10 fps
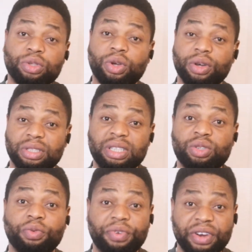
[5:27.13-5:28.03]
what
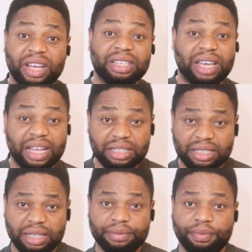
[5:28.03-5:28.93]
causes ovarian
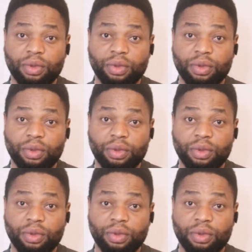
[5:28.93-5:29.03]
cancer,